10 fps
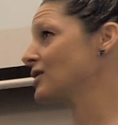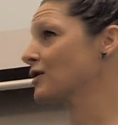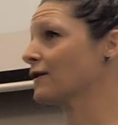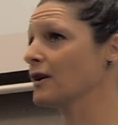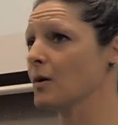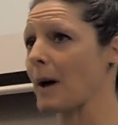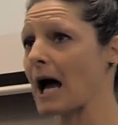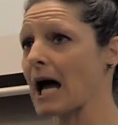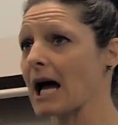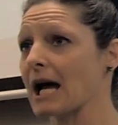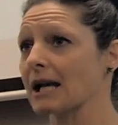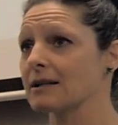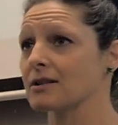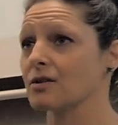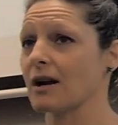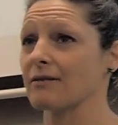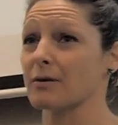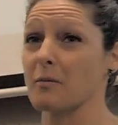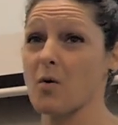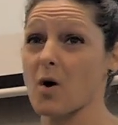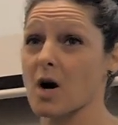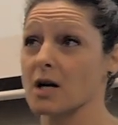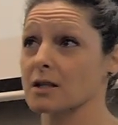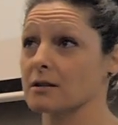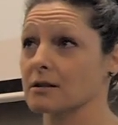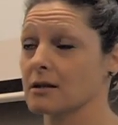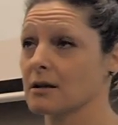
Did you feel bad? Did you have remorse?